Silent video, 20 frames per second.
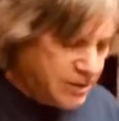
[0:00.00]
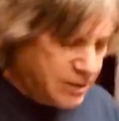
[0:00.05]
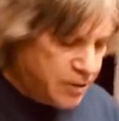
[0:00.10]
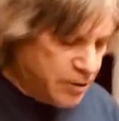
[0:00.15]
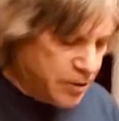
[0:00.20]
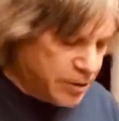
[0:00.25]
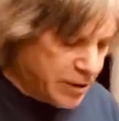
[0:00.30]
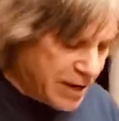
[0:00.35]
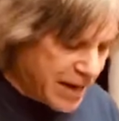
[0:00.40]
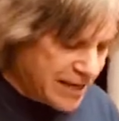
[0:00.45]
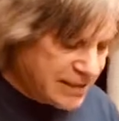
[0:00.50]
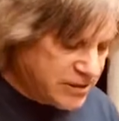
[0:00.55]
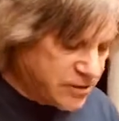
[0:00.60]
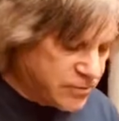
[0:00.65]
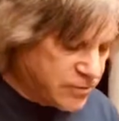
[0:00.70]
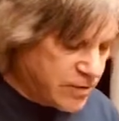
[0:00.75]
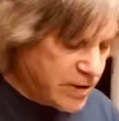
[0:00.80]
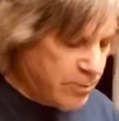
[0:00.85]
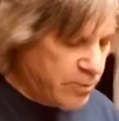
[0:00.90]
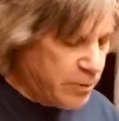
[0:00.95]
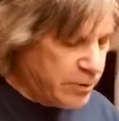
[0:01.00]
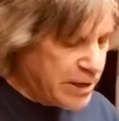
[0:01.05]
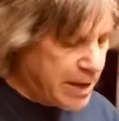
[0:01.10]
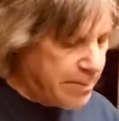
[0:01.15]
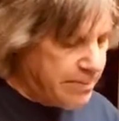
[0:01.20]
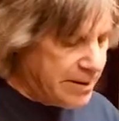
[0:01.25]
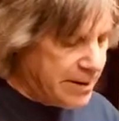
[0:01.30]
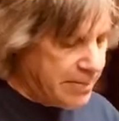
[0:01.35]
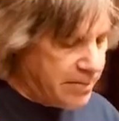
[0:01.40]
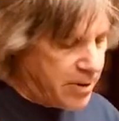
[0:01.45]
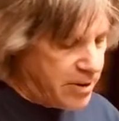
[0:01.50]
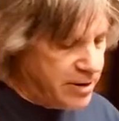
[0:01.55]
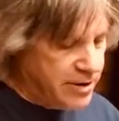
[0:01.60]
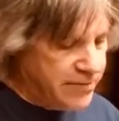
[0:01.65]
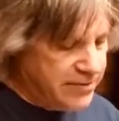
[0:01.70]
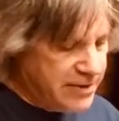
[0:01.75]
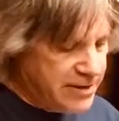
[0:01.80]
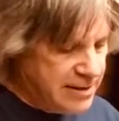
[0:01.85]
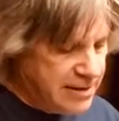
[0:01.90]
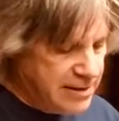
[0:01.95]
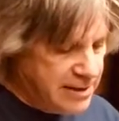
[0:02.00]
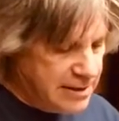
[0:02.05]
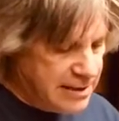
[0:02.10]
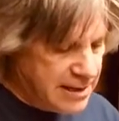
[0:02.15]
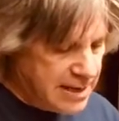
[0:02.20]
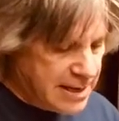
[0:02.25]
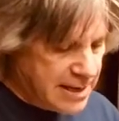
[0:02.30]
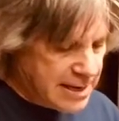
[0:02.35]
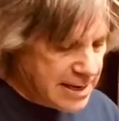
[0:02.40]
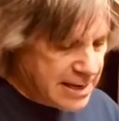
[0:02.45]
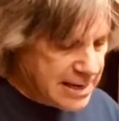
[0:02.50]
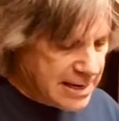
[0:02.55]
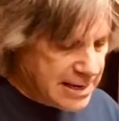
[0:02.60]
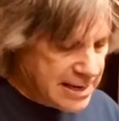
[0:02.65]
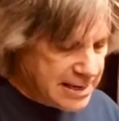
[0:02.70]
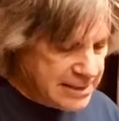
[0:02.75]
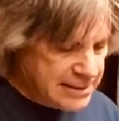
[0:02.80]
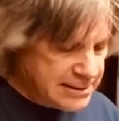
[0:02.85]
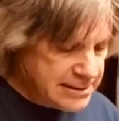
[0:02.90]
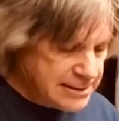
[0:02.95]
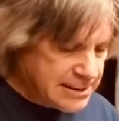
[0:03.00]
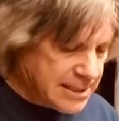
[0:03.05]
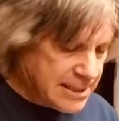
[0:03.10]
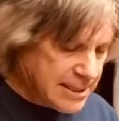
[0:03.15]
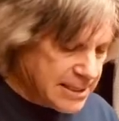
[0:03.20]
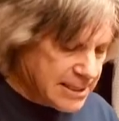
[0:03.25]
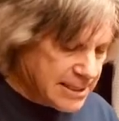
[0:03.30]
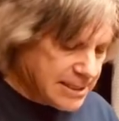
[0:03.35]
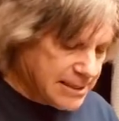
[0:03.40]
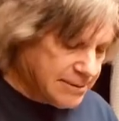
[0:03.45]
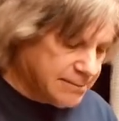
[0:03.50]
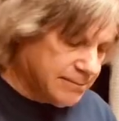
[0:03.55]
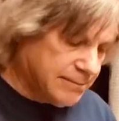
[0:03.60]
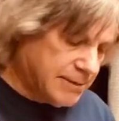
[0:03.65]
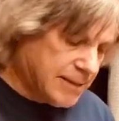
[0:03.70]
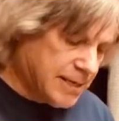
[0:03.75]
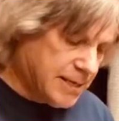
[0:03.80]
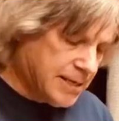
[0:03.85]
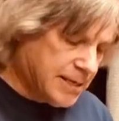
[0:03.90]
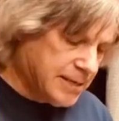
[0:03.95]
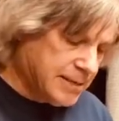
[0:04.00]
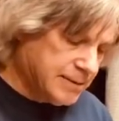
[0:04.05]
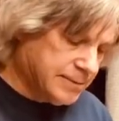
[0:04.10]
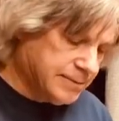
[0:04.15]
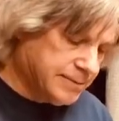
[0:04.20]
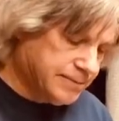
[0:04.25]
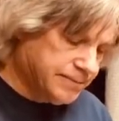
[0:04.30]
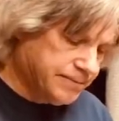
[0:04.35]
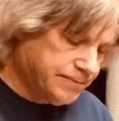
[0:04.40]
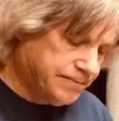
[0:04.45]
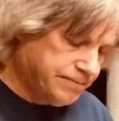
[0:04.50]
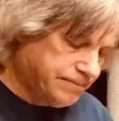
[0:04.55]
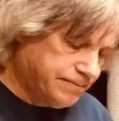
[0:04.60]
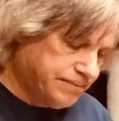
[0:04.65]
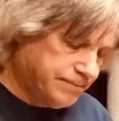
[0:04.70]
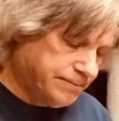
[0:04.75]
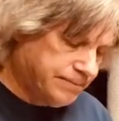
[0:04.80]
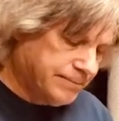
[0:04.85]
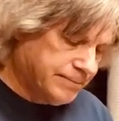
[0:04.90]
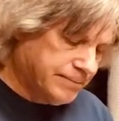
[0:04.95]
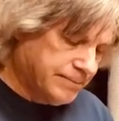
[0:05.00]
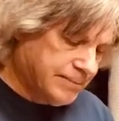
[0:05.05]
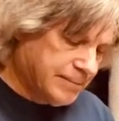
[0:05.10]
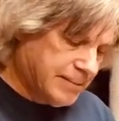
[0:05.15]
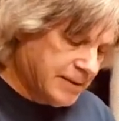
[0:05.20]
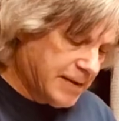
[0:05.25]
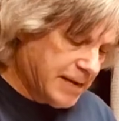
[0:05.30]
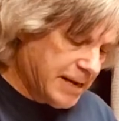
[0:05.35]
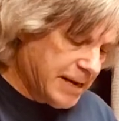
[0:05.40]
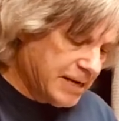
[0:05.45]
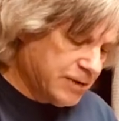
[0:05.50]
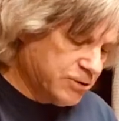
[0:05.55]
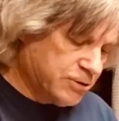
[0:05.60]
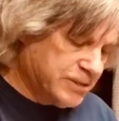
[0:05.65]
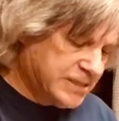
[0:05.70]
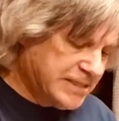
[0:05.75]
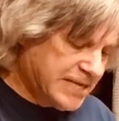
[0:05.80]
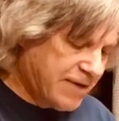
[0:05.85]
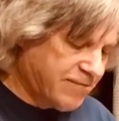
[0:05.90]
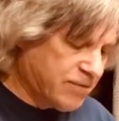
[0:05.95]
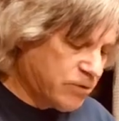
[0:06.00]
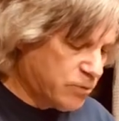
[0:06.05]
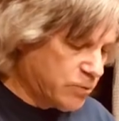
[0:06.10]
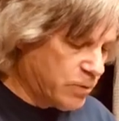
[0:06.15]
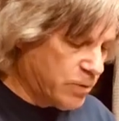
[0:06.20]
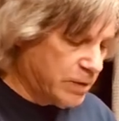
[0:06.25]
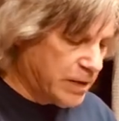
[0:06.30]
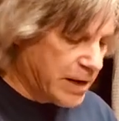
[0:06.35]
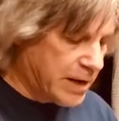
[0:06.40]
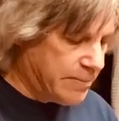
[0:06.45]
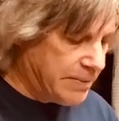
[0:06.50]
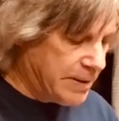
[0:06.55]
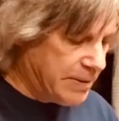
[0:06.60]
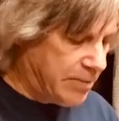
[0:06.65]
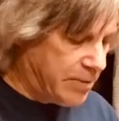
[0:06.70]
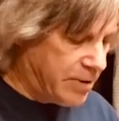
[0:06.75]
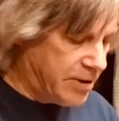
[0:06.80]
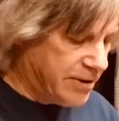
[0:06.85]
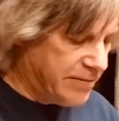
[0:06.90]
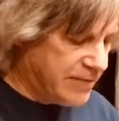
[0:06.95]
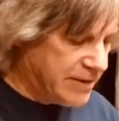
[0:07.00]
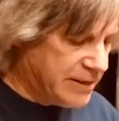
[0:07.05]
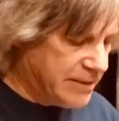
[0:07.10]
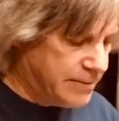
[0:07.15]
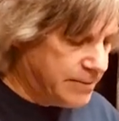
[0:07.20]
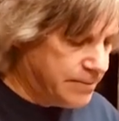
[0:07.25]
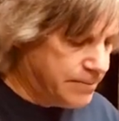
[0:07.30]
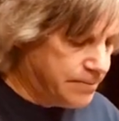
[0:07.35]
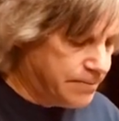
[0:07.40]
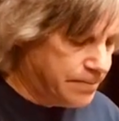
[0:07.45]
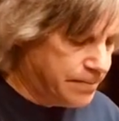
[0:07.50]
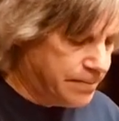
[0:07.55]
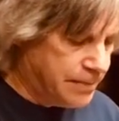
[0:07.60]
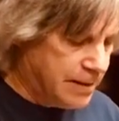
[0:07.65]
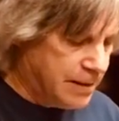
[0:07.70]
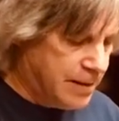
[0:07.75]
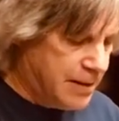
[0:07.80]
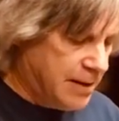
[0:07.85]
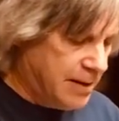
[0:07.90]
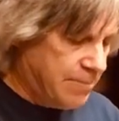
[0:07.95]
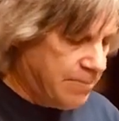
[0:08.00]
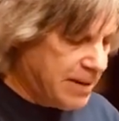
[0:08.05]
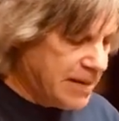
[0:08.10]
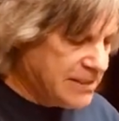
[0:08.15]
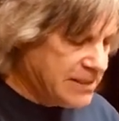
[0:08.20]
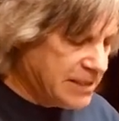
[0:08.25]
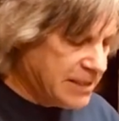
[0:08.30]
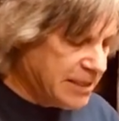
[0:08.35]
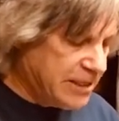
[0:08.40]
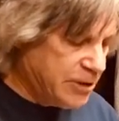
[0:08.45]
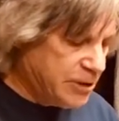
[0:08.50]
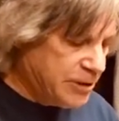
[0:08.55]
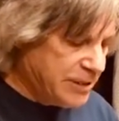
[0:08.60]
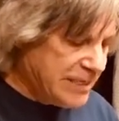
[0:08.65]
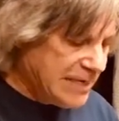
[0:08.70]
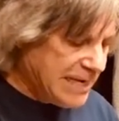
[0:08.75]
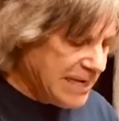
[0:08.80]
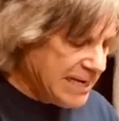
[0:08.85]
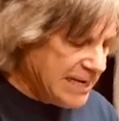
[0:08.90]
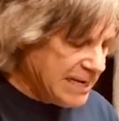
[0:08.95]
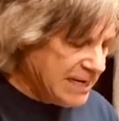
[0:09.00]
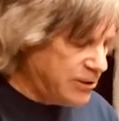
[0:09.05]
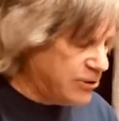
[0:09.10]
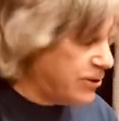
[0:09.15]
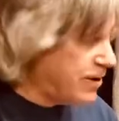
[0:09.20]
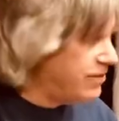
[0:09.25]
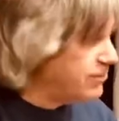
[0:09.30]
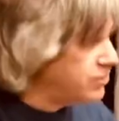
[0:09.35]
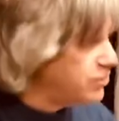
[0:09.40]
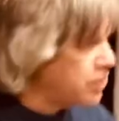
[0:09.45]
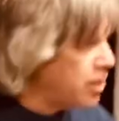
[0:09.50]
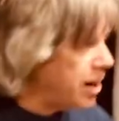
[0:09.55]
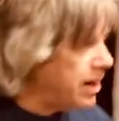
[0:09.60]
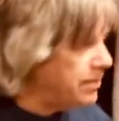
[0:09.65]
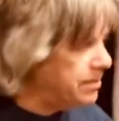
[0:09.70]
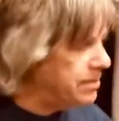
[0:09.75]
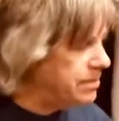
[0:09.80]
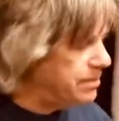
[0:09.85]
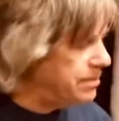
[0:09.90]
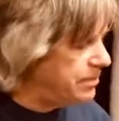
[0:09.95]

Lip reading: Your ninth string will not be a part of it. And nine. And your seventh will not be a part of it. Basically, your D and your F sharp.